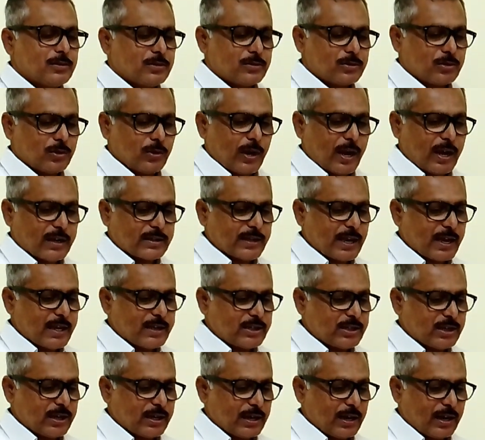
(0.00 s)
So as I
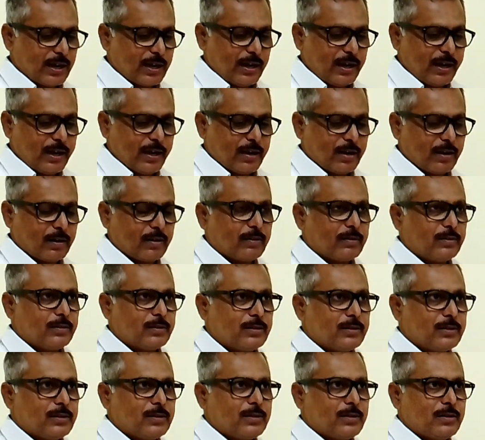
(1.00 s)
said earlier,
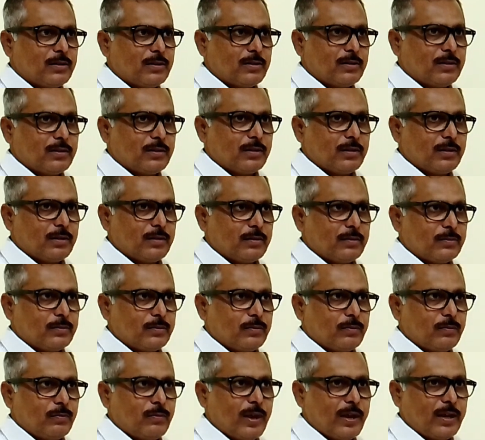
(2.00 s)

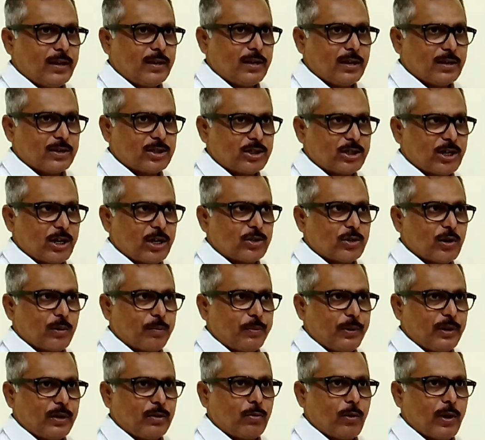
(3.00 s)
when the stage
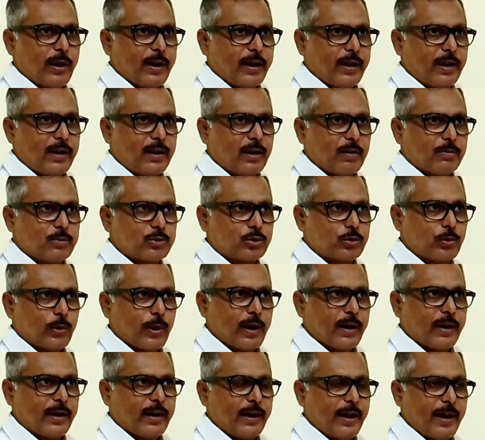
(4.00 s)
of inquiry comes to
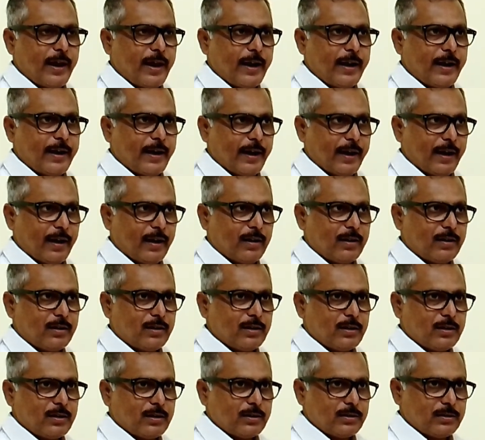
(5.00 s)
an end,
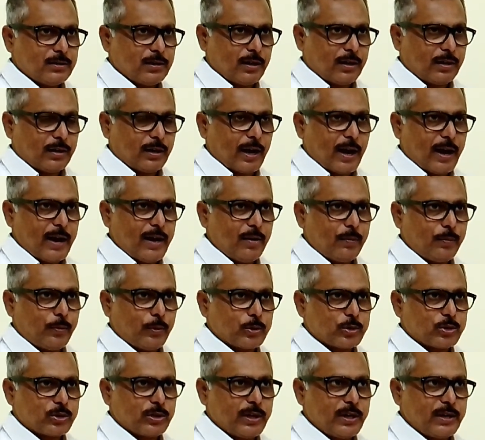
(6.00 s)
the trial
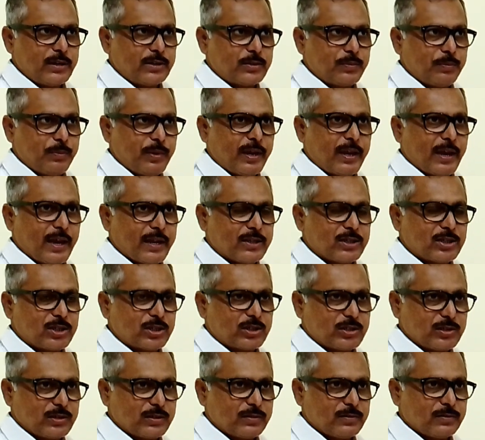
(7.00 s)
proceedings
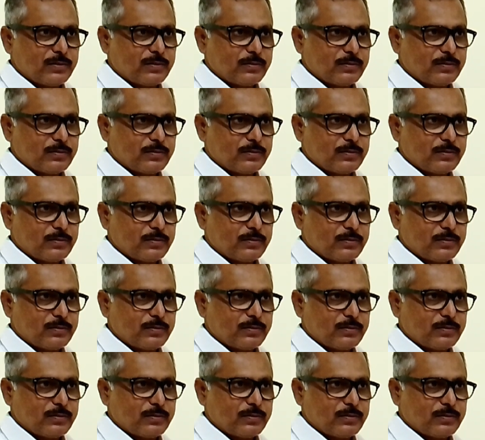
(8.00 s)
begins.